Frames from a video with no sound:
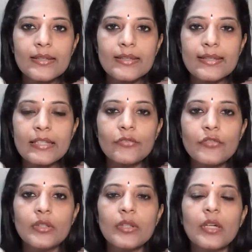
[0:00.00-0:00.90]

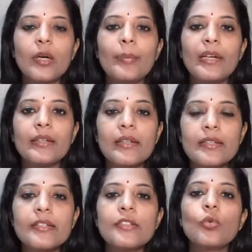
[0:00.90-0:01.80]
conceived
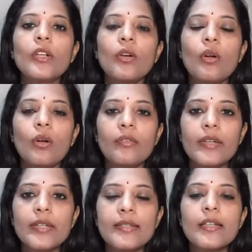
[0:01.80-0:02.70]
pregnancy, you can
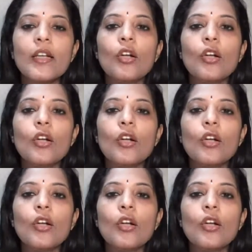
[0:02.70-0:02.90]
always